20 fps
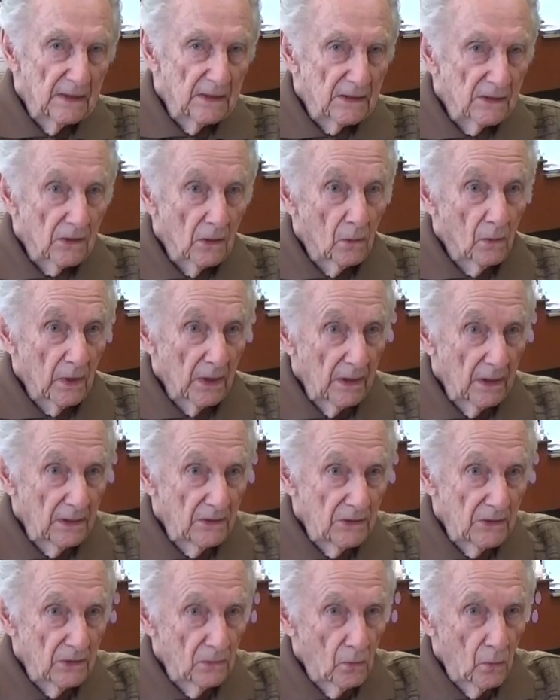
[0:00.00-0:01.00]
So one
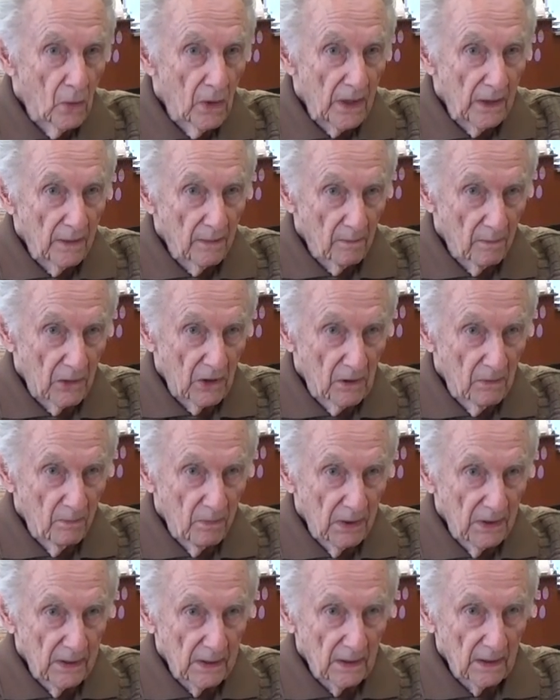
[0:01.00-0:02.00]
engine went
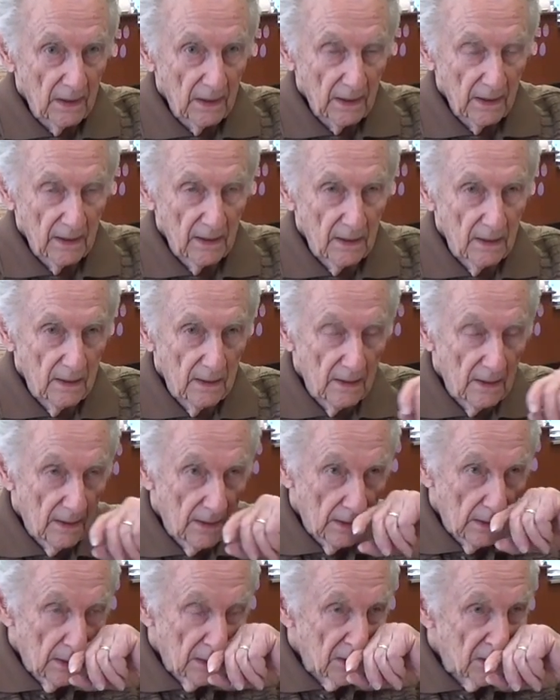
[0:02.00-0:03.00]
completely.
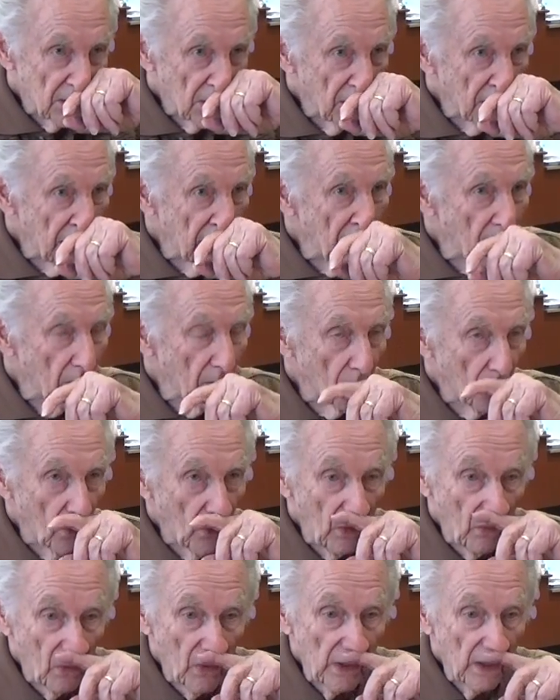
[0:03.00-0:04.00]
Mm. So then
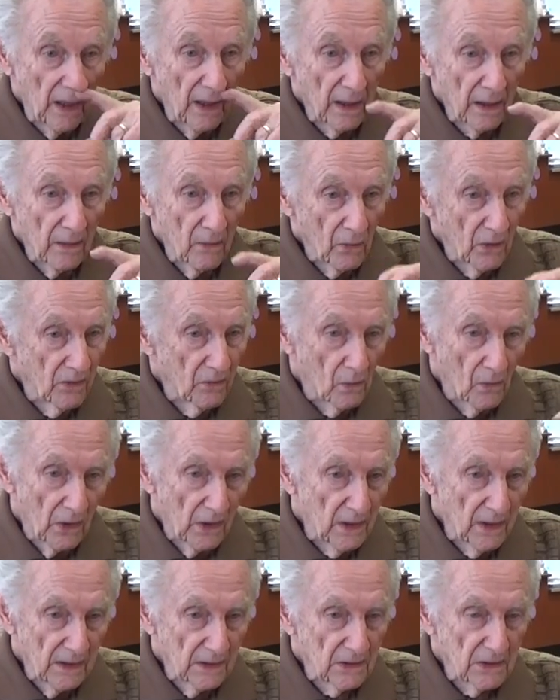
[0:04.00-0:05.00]
we went on with
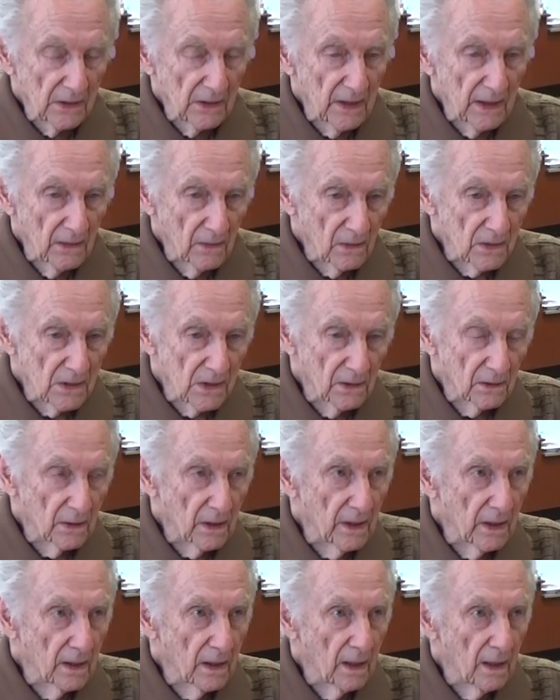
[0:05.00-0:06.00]
one engine, that was
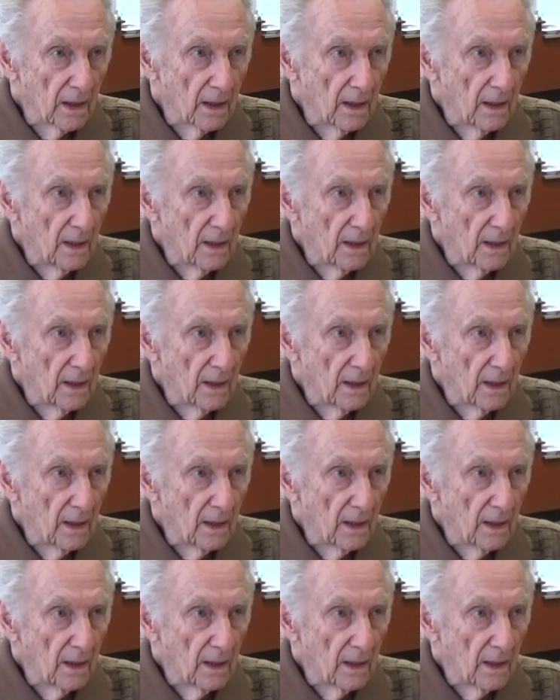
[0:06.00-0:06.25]
okay.